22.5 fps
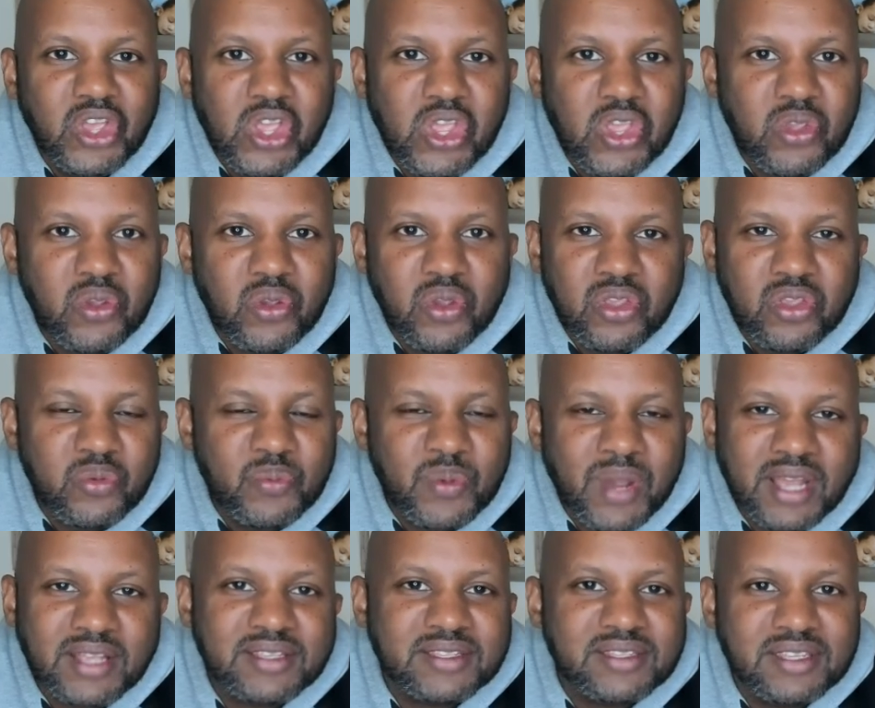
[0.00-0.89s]
you
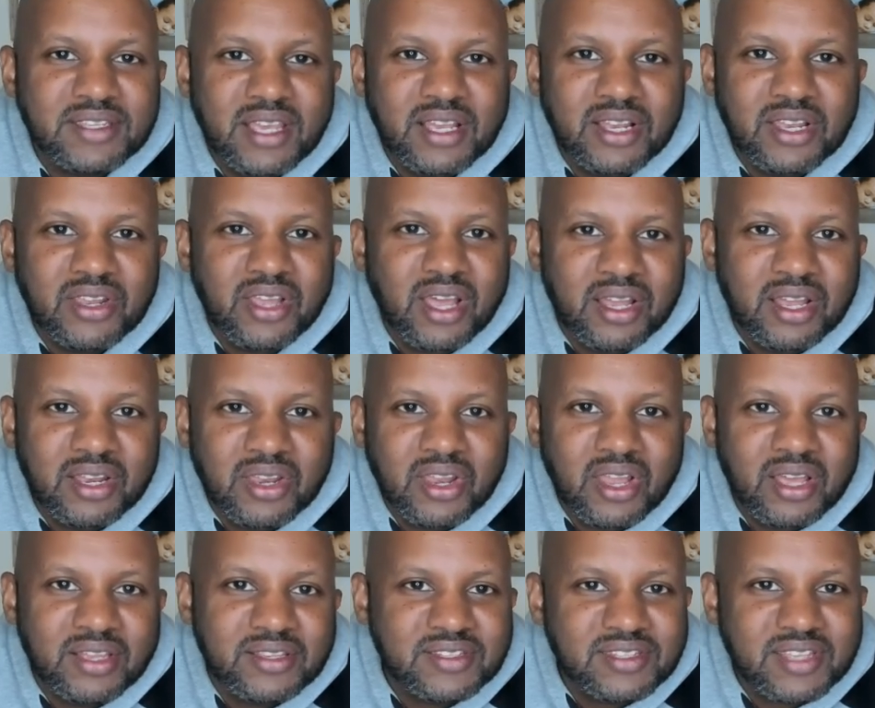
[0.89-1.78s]
might see
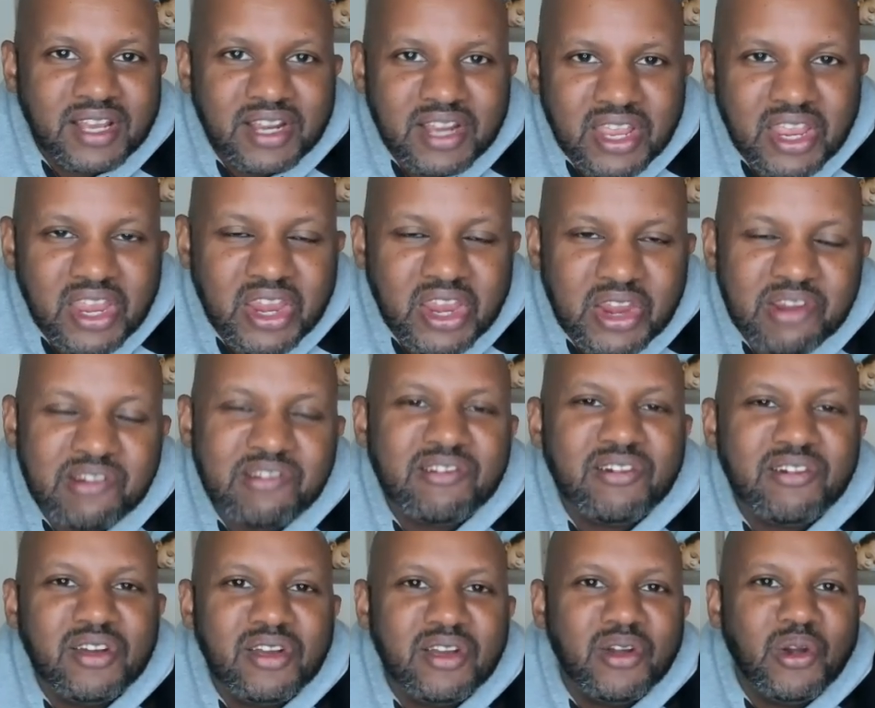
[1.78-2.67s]
a study here
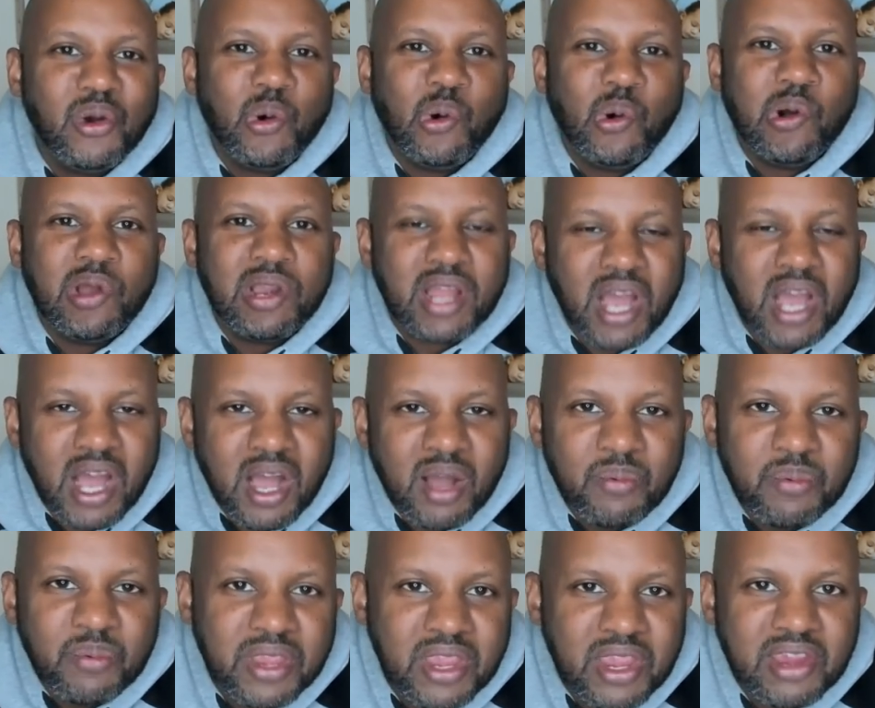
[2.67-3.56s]
or
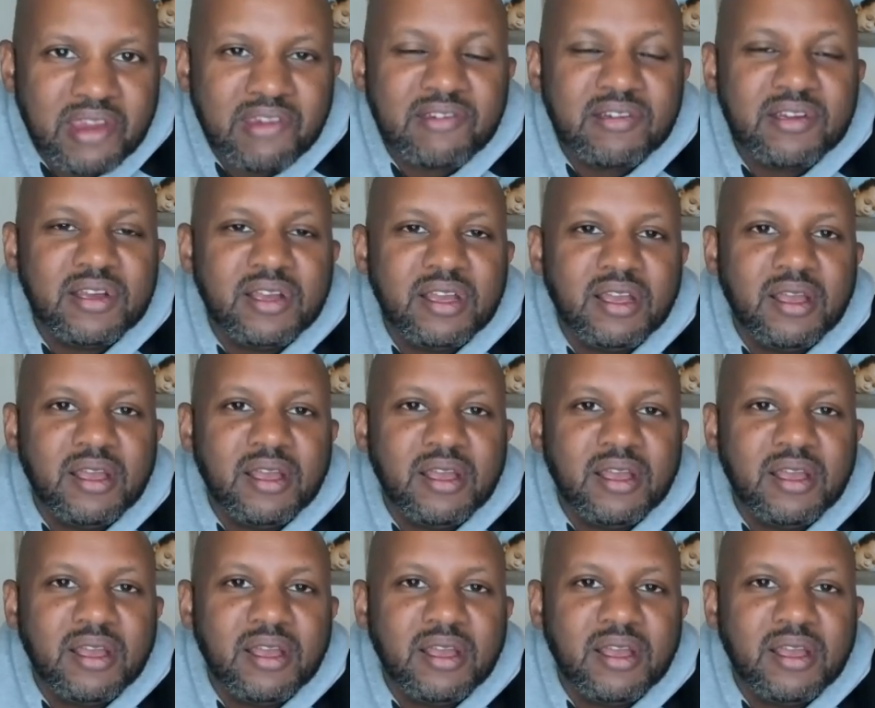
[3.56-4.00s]
an here.